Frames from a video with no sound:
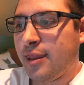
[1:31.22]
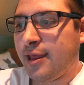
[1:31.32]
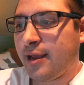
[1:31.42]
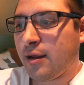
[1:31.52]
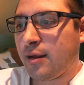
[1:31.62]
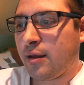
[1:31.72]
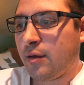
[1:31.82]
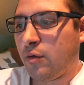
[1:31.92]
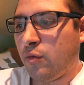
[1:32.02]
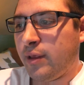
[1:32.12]
There
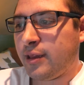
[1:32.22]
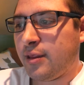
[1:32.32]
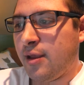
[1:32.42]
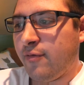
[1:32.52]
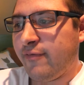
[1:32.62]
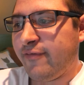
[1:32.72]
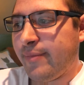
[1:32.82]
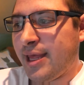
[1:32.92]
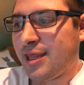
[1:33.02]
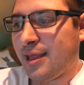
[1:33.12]
was no
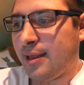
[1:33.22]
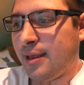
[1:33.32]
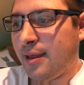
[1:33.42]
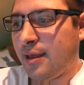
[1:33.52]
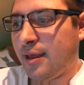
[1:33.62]
information